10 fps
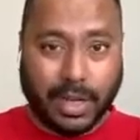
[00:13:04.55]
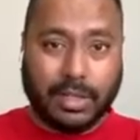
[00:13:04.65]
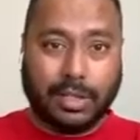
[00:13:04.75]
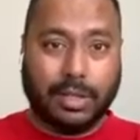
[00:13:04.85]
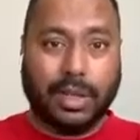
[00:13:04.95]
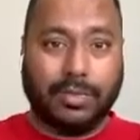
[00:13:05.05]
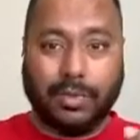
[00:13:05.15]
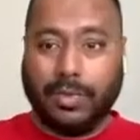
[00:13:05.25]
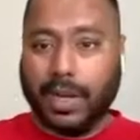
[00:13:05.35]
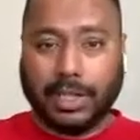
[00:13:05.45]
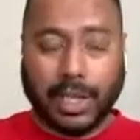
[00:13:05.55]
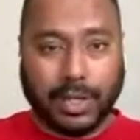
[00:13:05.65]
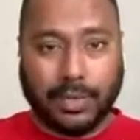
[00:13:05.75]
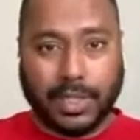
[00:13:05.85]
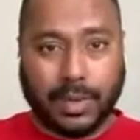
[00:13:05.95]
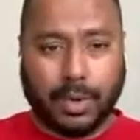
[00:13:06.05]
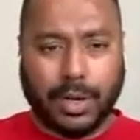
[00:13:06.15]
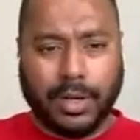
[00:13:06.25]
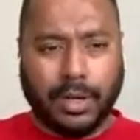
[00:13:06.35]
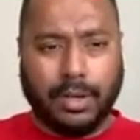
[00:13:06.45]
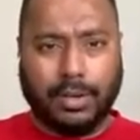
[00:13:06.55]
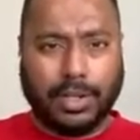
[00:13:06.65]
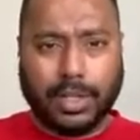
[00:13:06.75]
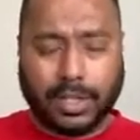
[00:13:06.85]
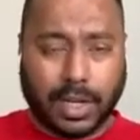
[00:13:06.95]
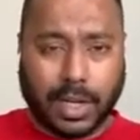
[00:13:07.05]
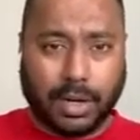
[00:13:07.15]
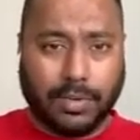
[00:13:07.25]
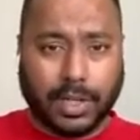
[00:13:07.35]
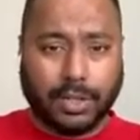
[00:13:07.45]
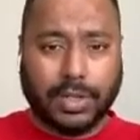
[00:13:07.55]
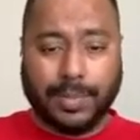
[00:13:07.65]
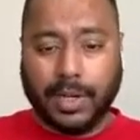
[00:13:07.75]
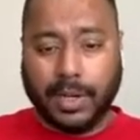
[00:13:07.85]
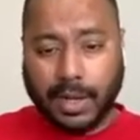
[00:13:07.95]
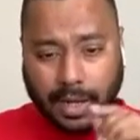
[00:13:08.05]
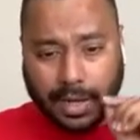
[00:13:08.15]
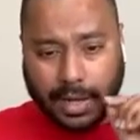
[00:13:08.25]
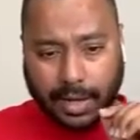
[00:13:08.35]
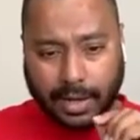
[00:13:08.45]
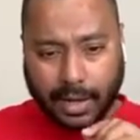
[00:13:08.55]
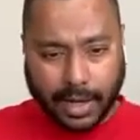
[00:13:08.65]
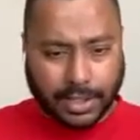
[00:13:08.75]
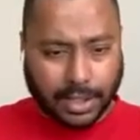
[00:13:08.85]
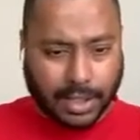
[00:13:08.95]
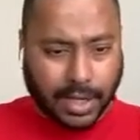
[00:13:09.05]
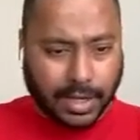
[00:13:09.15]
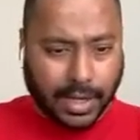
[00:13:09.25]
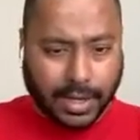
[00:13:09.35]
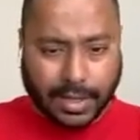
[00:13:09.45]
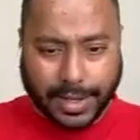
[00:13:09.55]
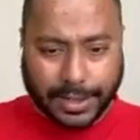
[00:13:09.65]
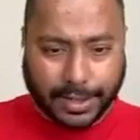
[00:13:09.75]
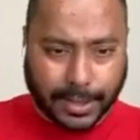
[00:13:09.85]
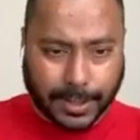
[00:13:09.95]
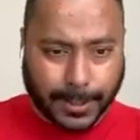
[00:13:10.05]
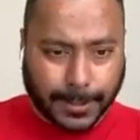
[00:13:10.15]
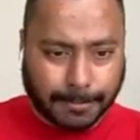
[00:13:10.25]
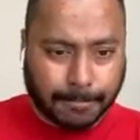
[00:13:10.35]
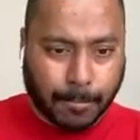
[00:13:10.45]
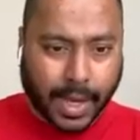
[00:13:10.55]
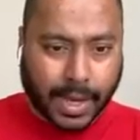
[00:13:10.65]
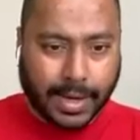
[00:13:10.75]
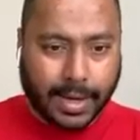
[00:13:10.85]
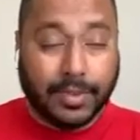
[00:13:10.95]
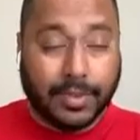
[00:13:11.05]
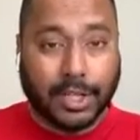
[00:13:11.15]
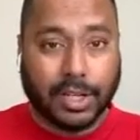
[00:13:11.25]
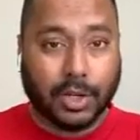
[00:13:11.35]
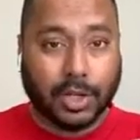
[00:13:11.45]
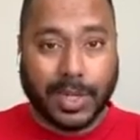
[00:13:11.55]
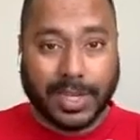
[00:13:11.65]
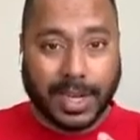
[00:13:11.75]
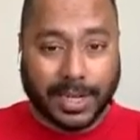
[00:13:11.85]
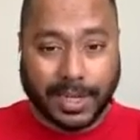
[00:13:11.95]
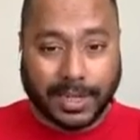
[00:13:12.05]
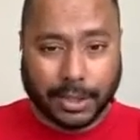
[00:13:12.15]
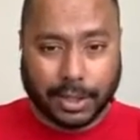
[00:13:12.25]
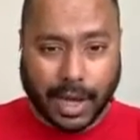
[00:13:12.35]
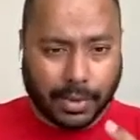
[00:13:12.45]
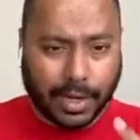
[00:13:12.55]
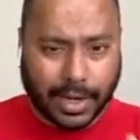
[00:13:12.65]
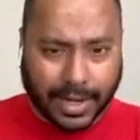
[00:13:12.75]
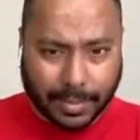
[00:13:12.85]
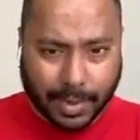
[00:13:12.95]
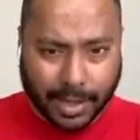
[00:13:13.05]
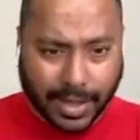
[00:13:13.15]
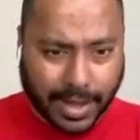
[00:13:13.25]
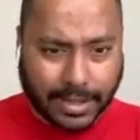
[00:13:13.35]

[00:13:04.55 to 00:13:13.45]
So if you feel like chatting with someone, you can just click on a virtual table. And I just learned that there's a feature for speed dating. I will enable that.